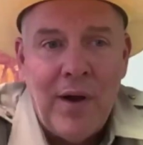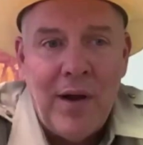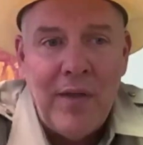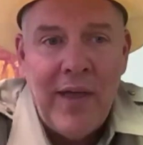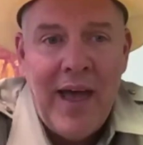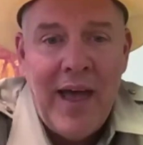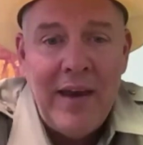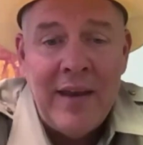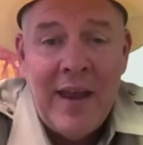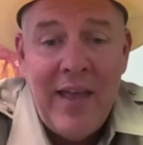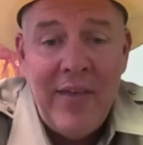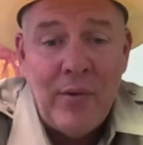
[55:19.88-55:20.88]
uh, that,
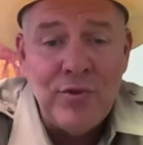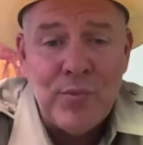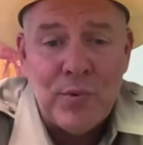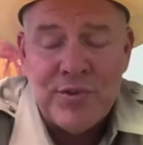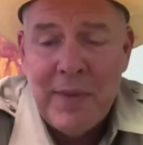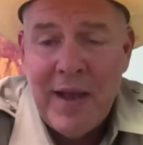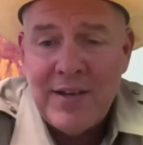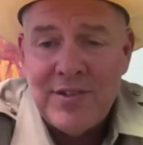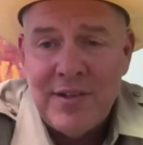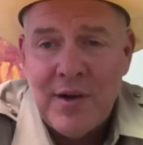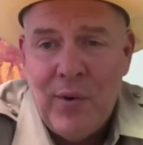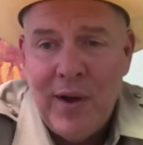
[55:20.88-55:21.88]
and hey, those were some
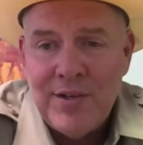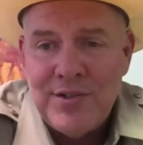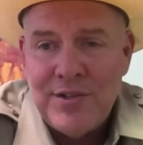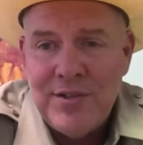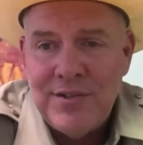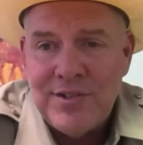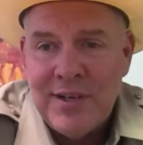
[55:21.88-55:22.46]
excellent questions.